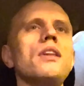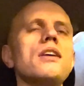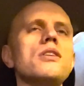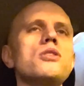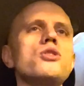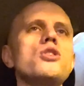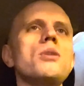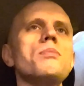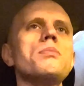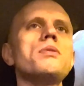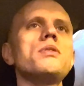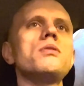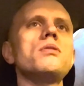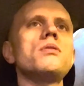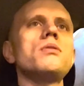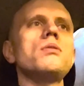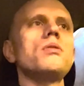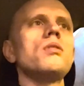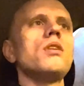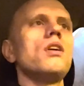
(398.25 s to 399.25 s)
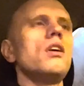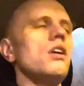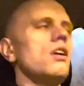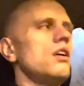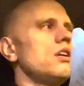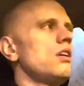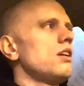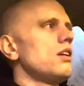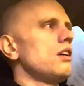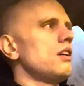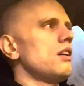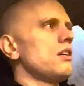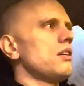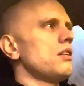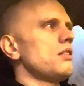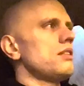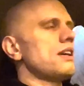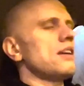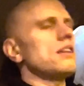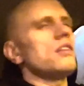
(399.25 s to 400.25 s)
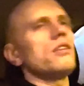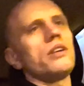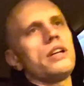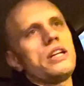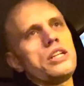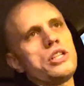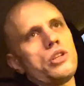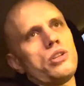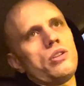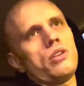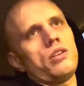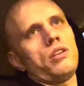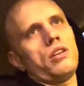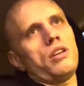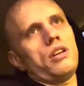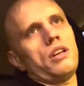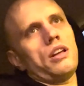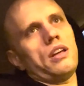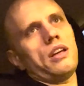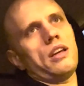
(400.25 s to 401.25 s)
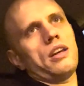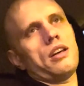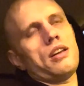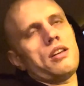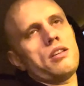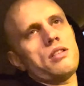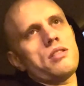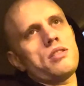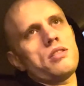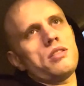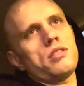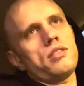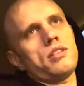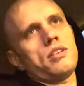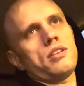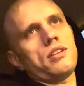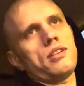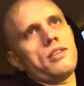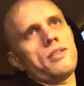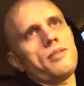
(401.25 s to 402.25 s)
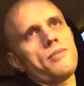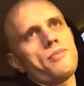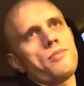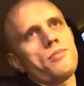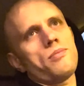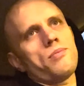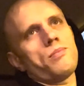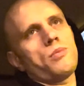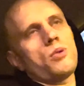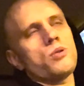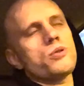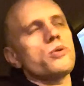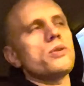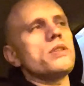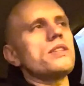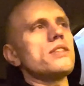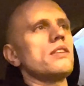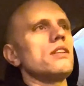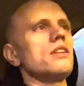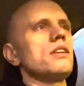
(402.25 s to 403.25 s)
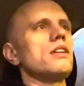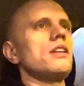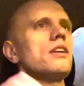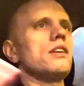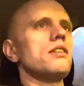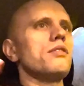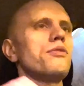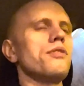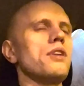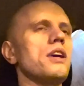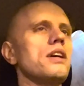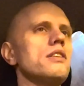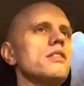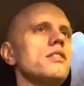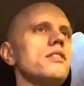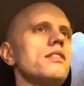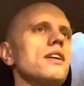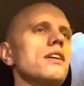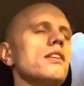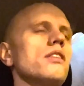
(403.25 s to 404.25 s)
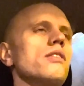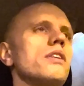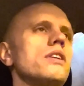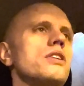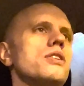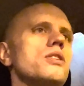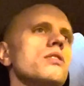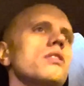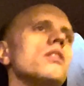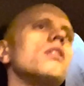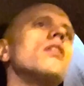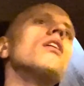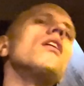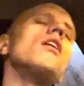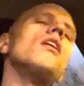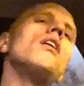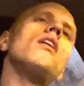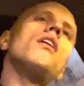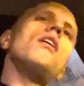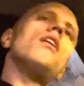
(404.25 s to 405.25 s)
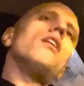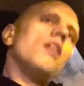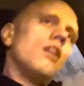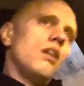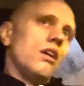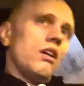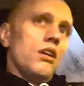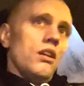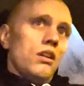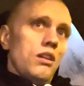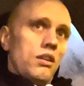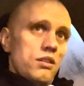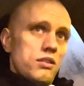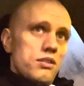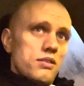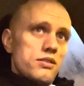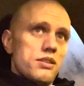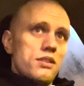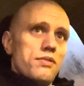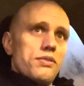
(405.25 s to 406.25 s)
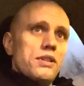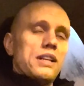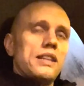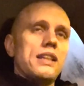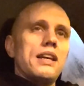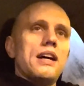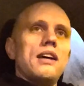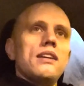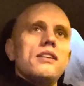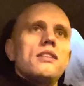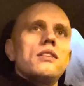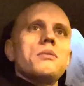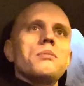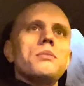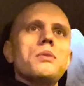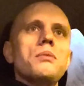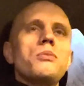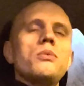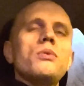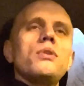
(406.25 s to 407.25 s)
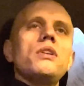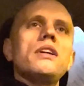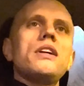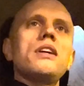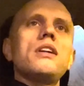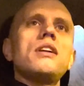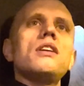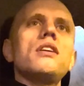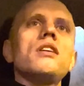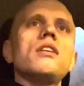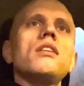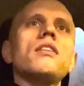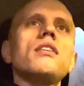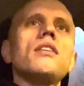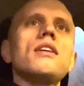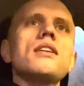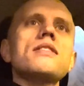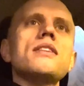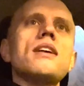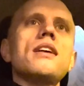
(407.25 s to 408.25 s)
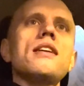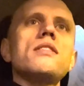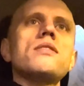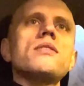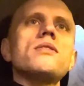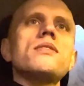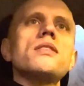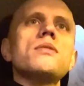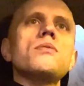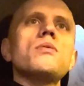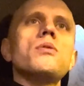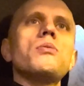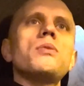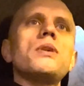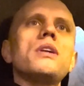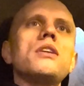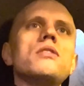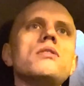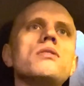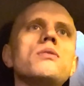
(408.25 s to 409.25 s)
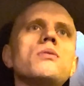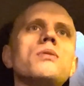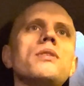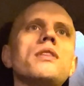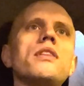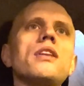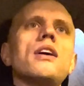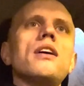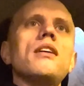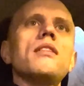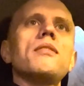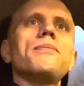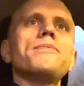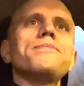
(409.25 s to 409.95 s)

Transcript: jump to declaration, and most recently like find declaration, stuff like that. And I'm really excited to see what we can do with that.